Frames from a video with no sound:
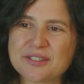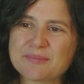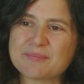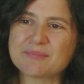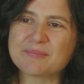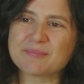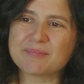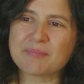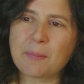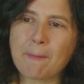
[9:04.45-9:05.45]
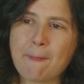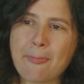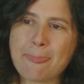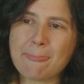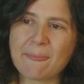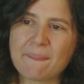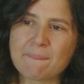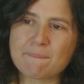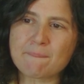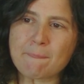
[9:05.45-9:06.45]
from, are
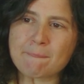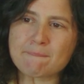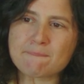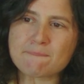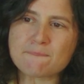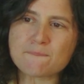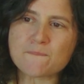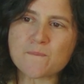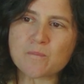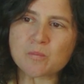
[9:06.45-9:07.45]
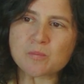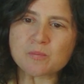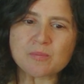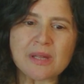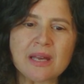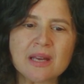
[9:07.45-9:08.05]
there originals from everybody in the band?